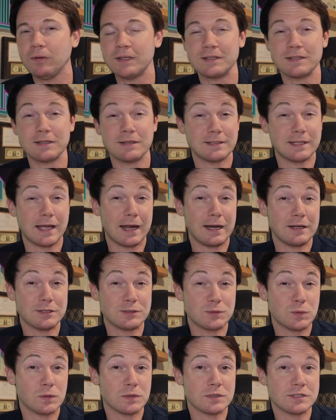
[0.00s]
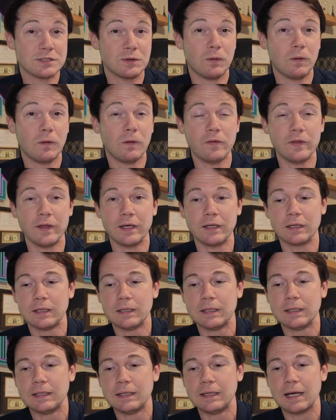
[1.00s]
It's a dinosaur skull that,
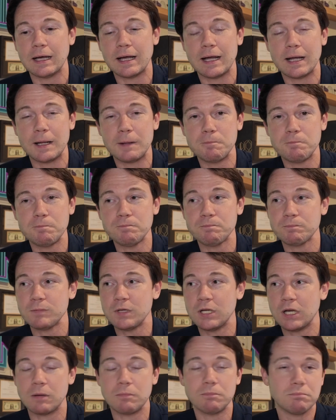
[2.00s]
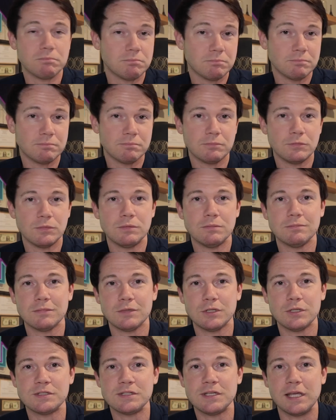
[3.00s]
you know,
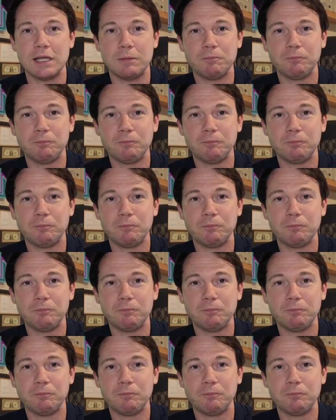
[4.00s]
you see.